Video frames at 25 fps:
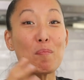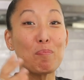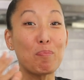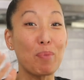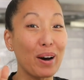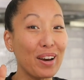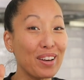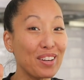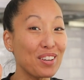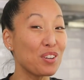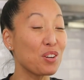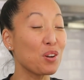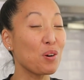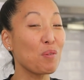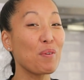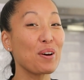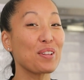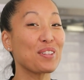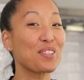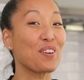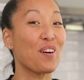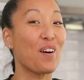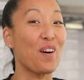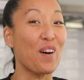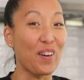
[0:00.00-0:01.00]
But you know
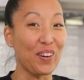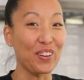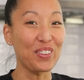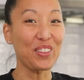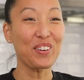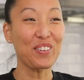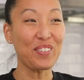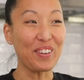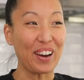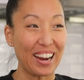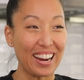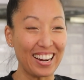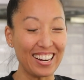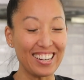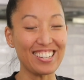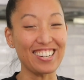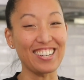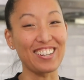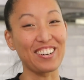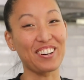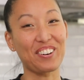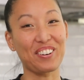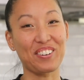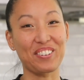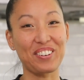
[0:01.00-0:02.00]
what's all the rage
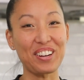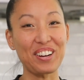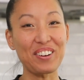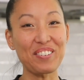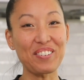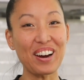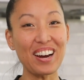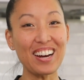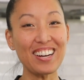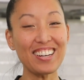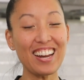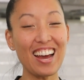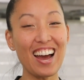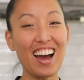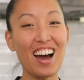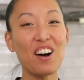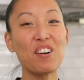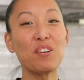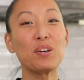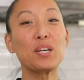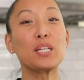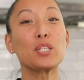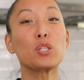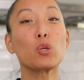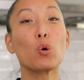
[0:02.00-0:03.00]
in Korea right now
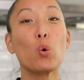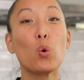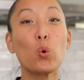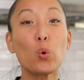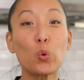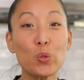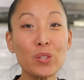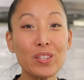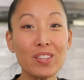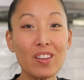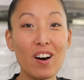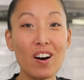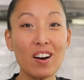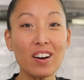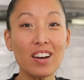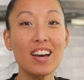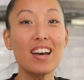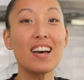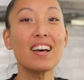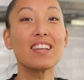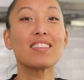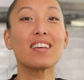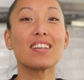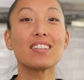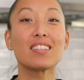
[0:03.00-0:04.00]
is Hotteok
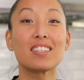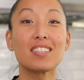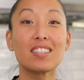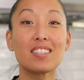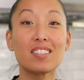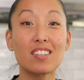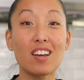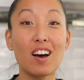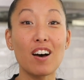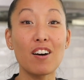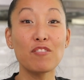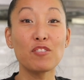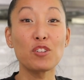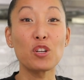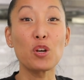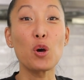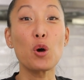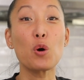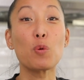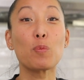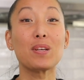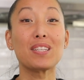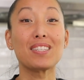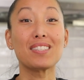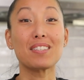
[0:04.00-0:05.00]
that's stuffed
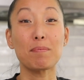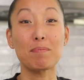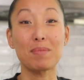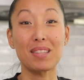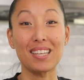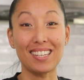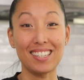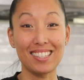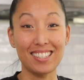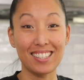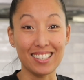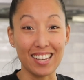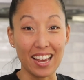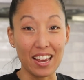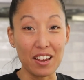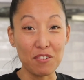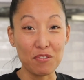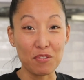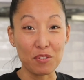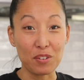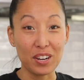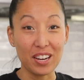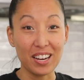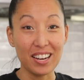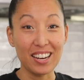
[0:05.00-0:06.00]
with something
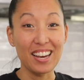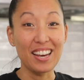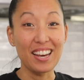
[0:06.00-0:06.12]
savory.